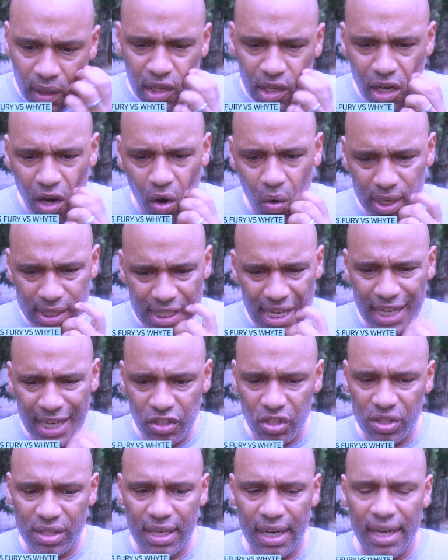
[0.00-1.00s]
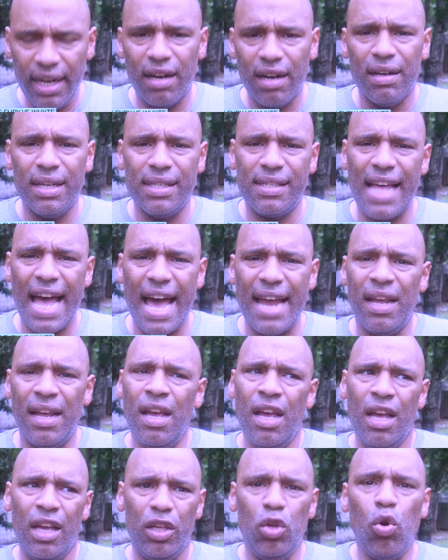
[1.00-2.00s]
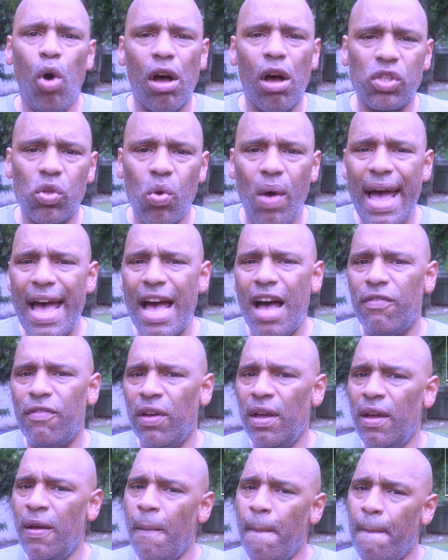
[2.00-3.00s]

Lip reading: here is that you also have,